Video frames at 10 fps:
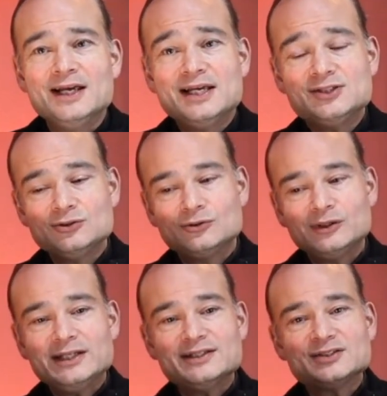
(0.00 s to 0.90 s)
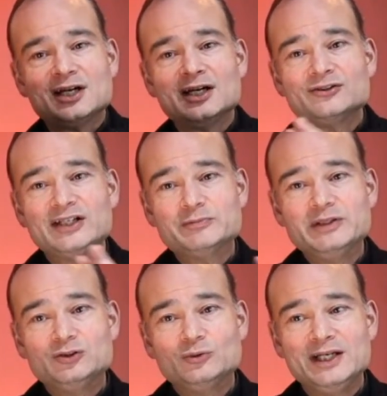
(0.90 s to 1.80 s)
is to create this contrast
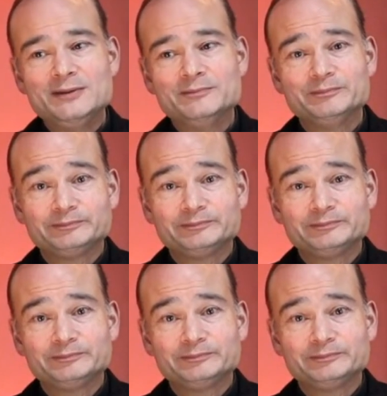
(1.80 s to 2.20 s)
between